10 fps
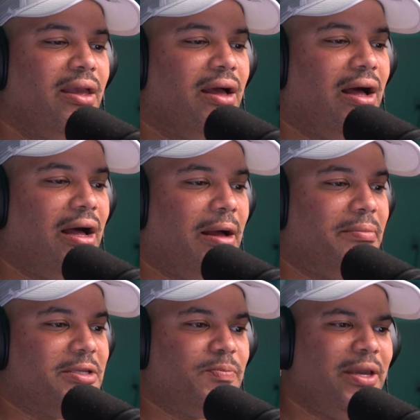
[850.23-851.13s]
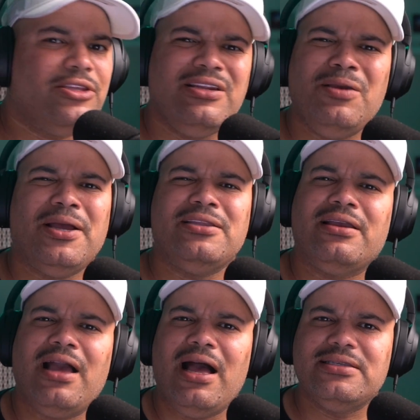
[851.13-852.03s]
Um, especially about the
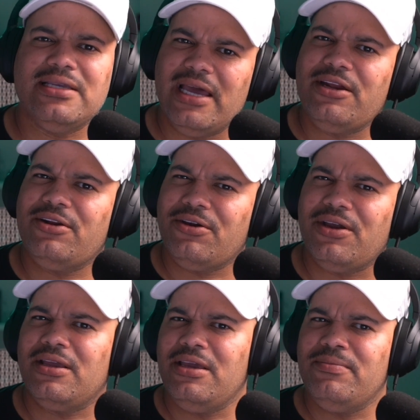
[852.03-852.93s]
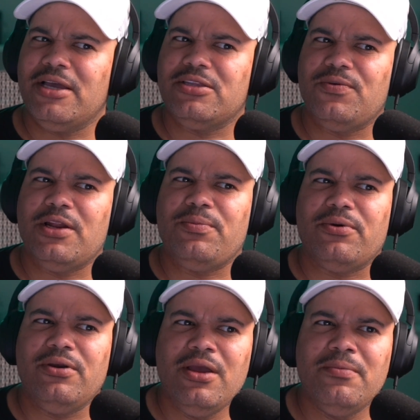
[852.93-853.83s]
content editor and email
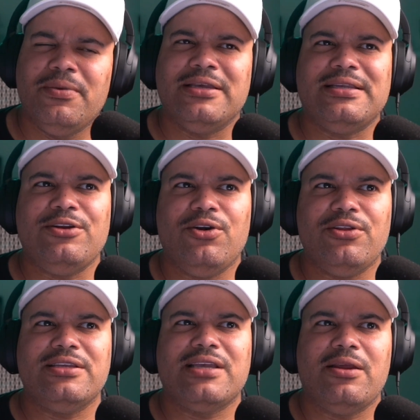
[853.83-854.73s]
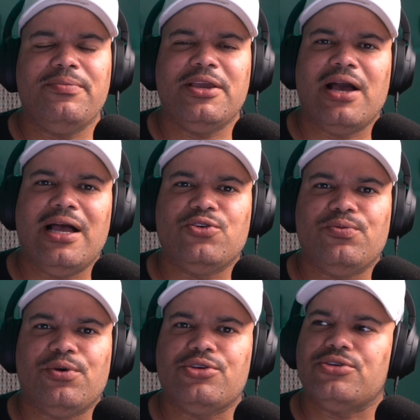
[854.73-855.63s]
developer, because I know that's going to be
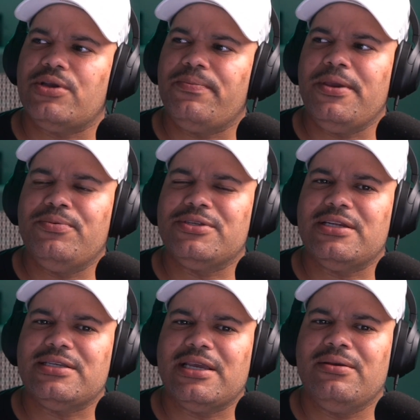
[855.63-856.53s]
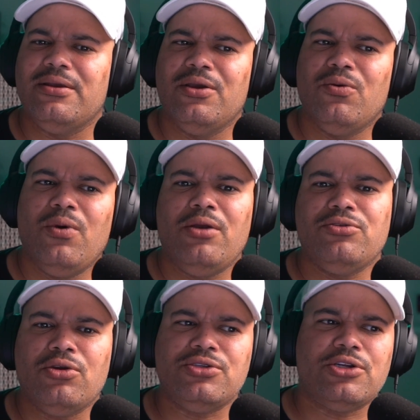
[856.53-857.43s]
controversial. Some people's going to say, well,
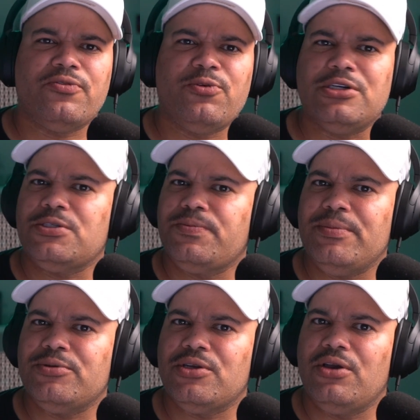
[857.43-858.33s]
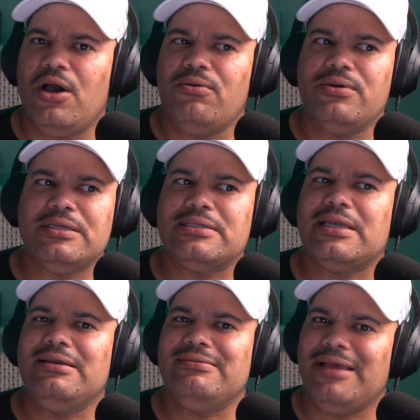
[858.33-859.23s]
those are the first people to go. And it's
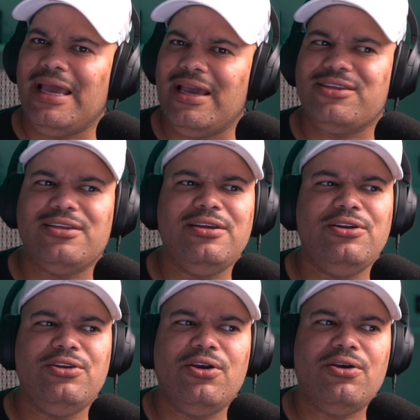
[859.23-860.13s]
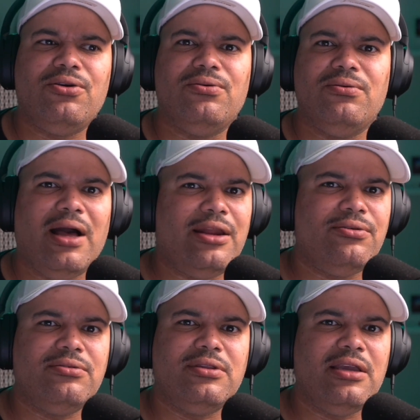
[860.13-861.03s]
like, actually, no, I
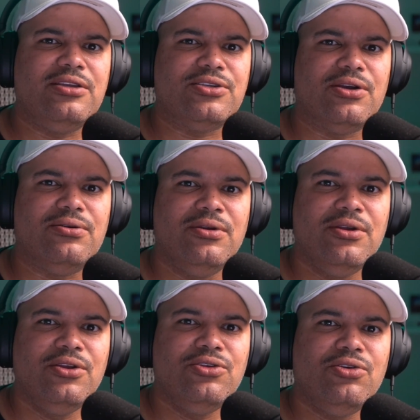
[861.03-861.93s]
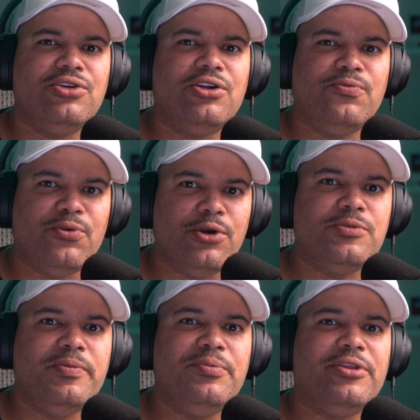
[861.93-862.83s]
don't think so. Those are the
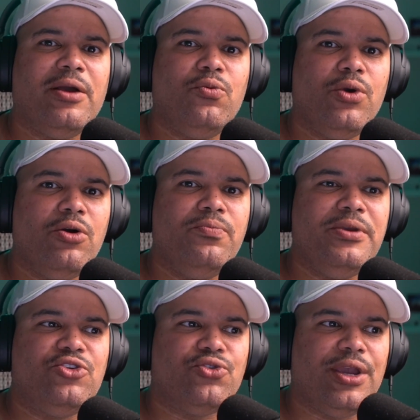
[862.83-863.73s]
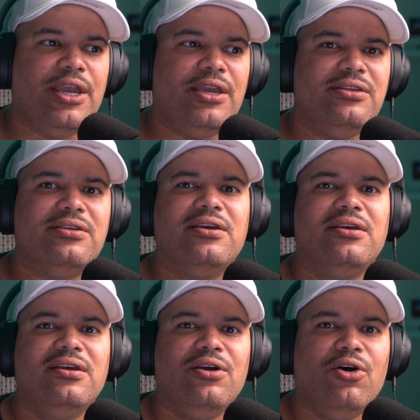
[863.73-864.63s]
first people that will be trained
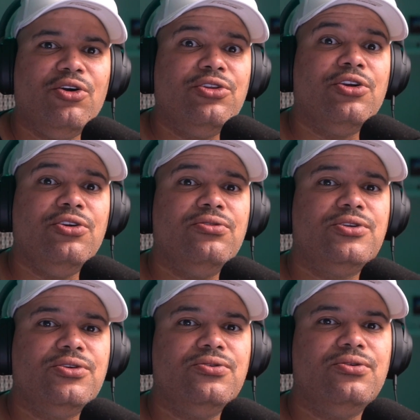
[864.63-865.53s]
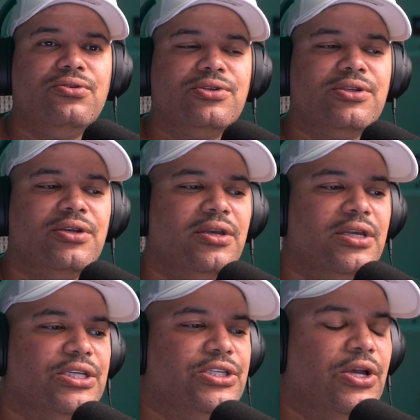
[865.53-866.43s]
on the new tools.
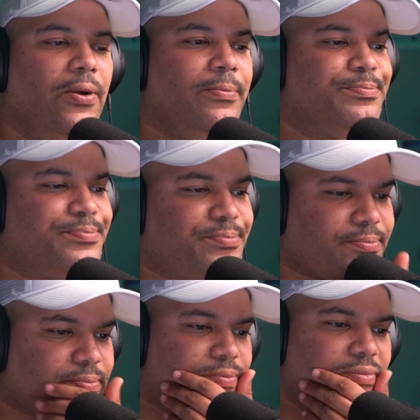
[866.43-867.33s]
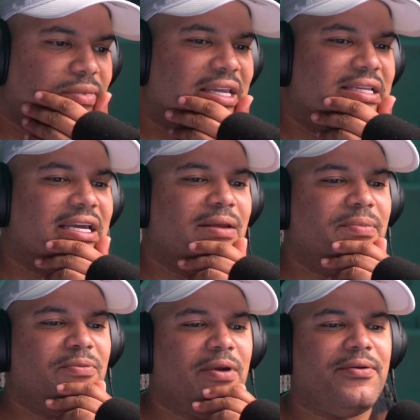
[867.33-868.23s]
So it's going to
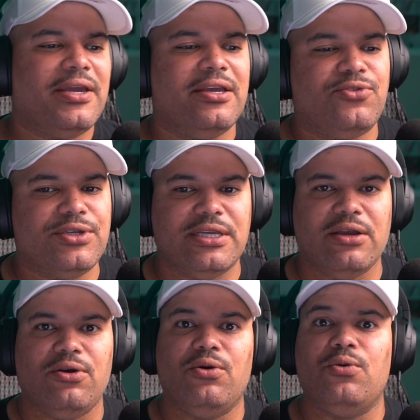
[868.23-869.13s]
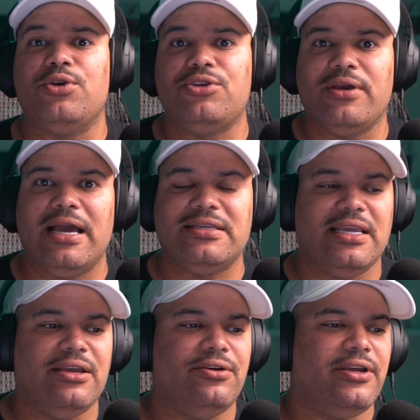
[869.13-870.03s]
be very interesting on what you guys
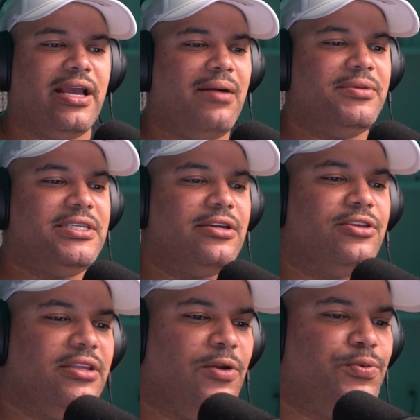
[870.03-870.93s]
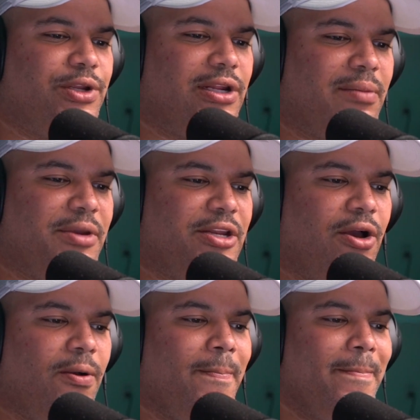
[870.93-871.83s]
say on the comment section. Definitely let me
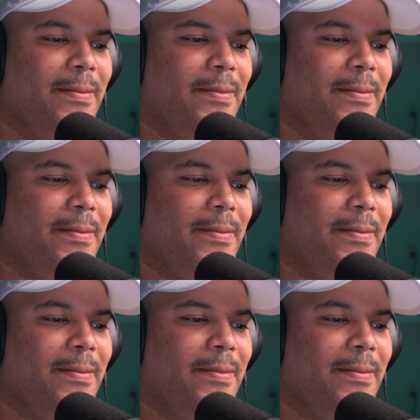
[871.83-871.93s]
know.